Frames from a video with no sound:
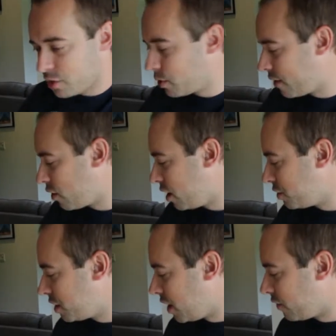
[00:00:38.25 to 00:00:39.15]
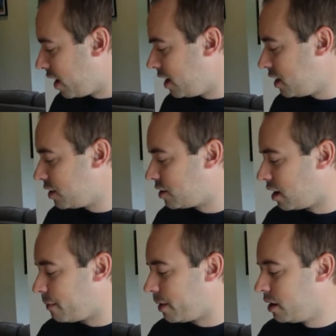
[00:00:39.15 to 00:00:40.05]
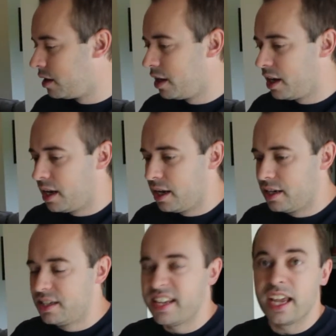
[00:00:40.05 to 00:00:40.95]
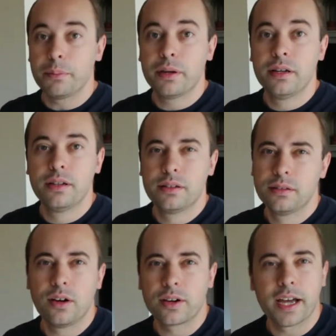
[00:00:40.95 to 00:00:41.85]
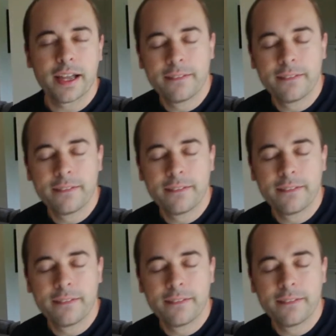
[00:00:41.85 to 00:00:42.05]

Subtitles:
whatever else, and I've got some tape. Okay.